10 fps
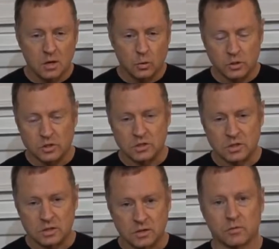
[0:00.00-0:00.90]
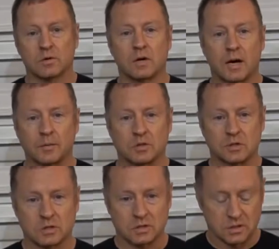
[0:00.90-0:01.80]
which is the different
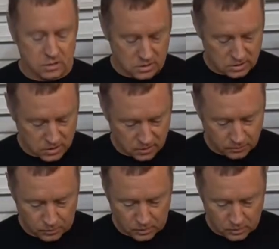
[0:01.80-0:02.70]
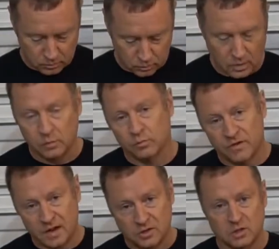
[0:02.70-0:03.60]
options that like
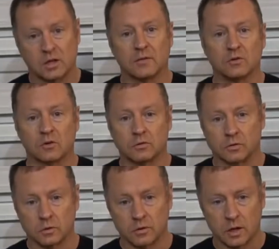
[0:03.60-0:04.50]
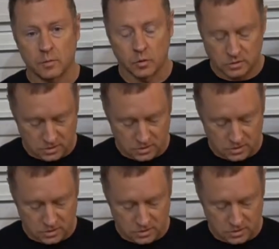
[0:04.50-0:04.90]
Faction gives you for their board.